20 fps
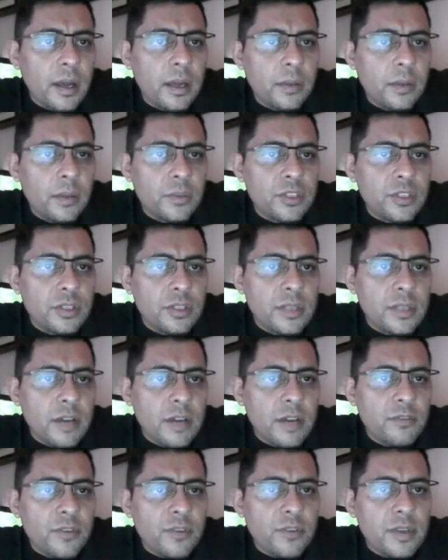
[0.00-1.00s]
which is
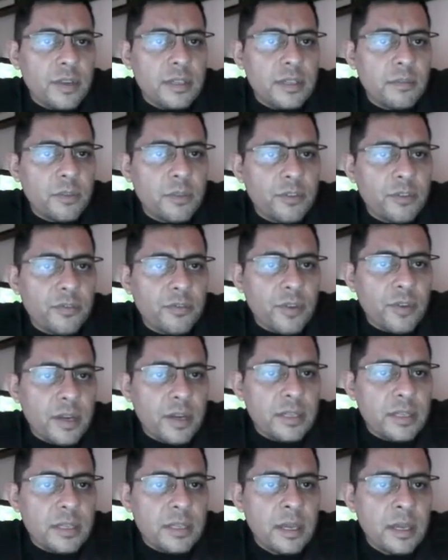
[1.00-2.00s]
noun phrase and verb
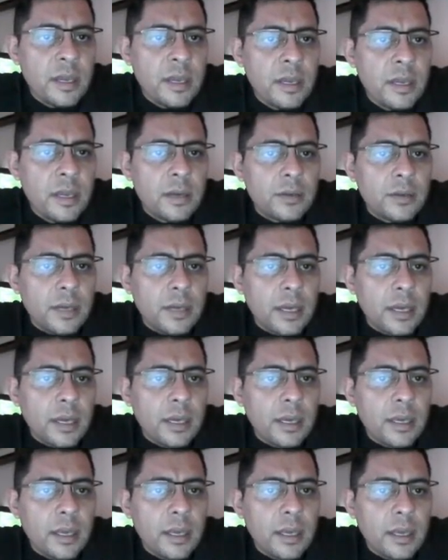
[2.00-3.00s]
phrase,
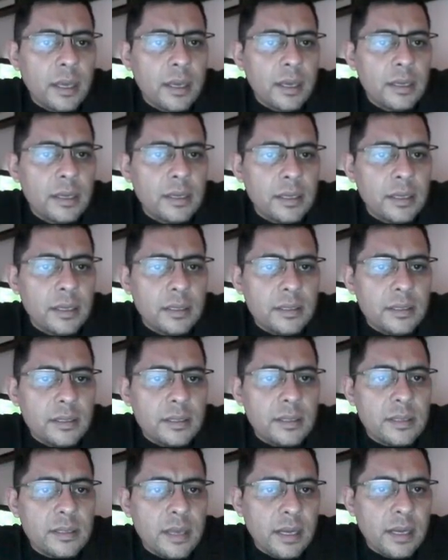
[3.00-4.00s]
okay, and this
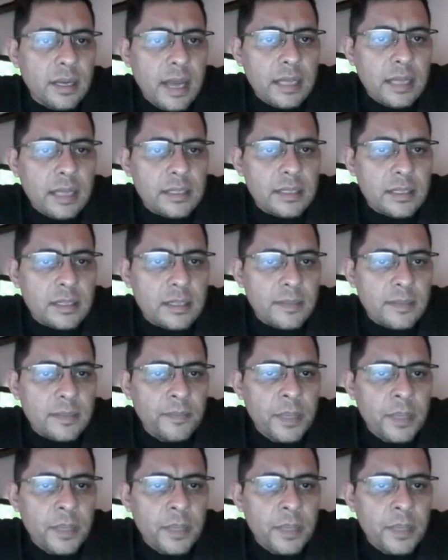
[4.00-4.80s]
is the analysis.